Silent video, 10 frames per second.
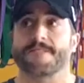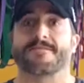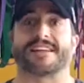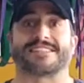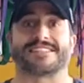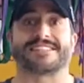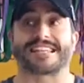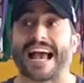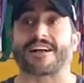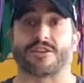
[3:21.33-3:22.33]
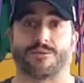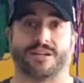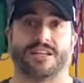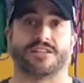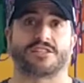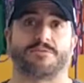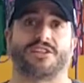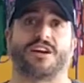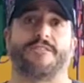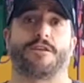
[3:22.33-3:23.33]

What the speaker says: That's exactly what needs to be done.